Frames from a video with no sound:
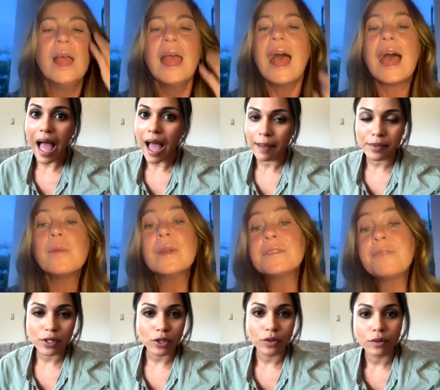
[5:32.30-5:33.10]
Speaker 1: Absolutely. i
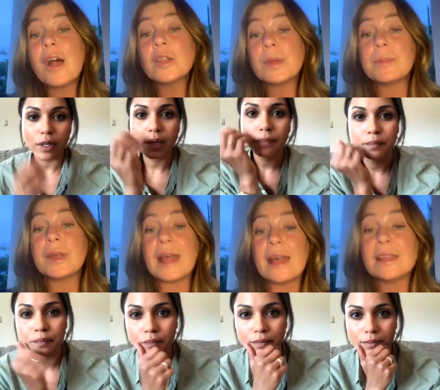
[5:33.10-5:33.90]
want to follow him on
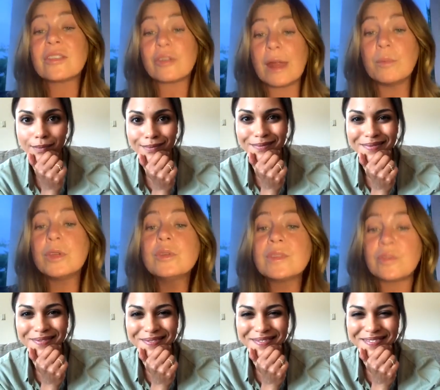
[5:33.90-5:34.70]
uh, instagram will
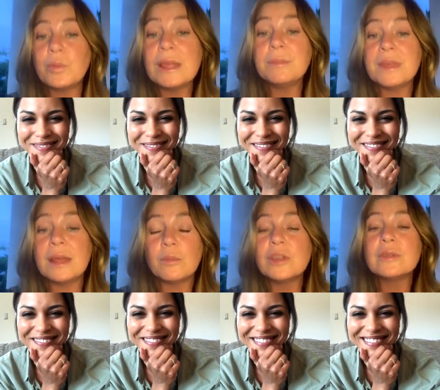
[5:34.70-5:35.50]
you tweet
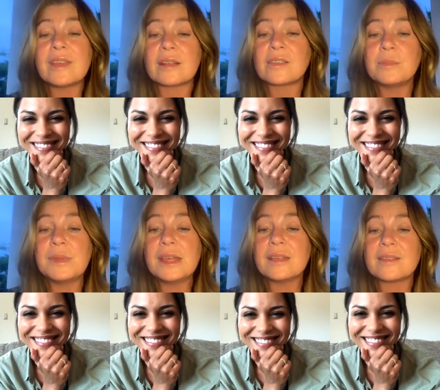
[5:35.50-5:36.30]
me will you text
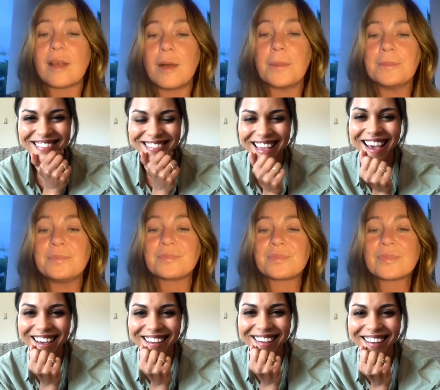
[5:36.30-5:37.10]
me his um
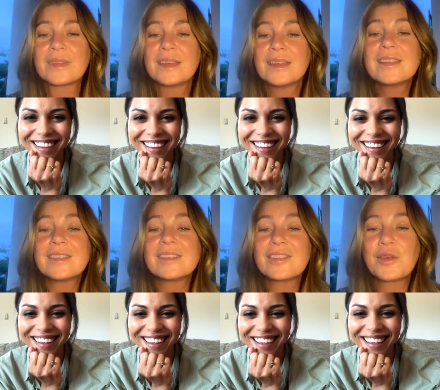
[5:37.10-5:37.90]
his
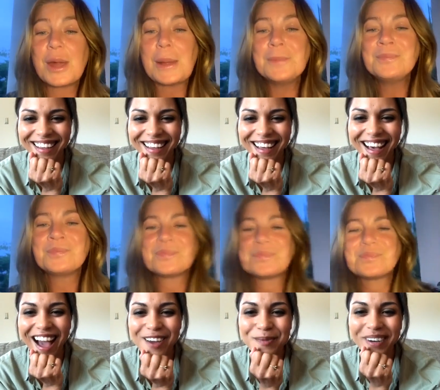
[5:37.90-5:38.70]
instagram
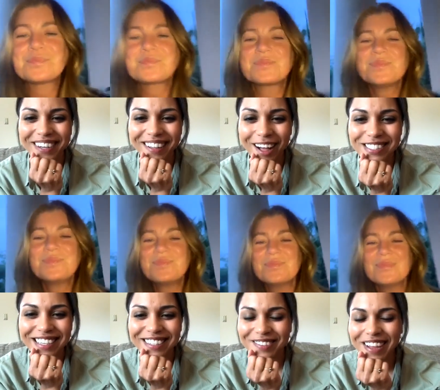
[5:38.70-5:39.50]
Speaker 2: i will i'll
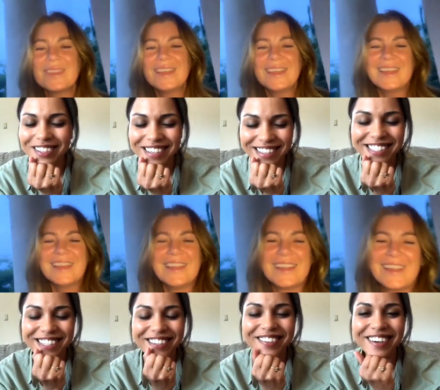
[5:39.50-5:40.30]
send it i'll send it to
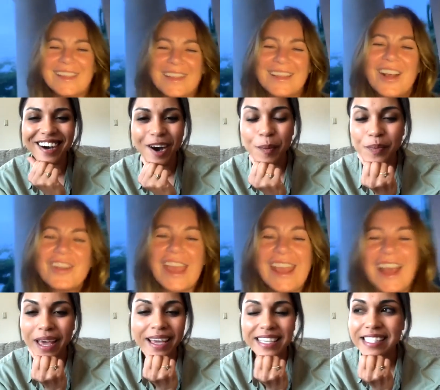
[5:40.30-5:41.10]
you um okay.
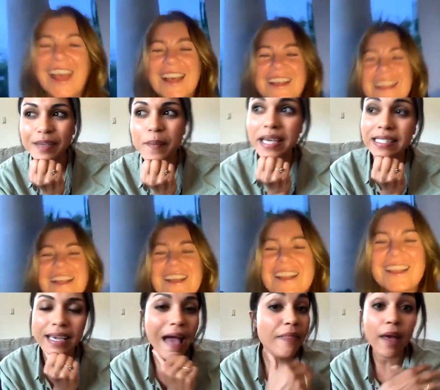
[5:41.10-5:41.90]
that he's
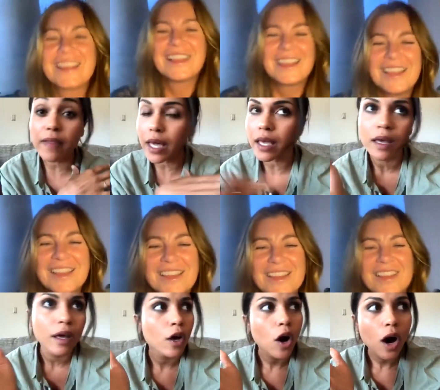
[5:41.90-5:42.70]
amazing and then like
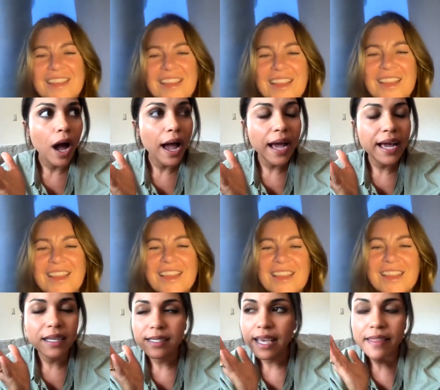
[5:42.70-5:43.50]
I, I
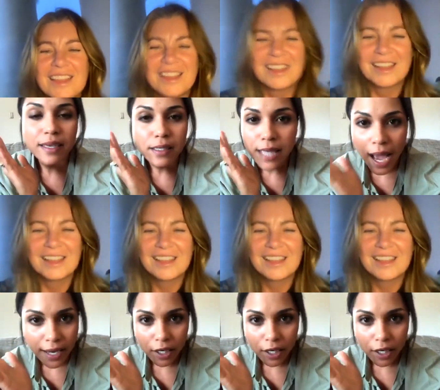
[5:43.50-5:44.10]
gotta say, the entire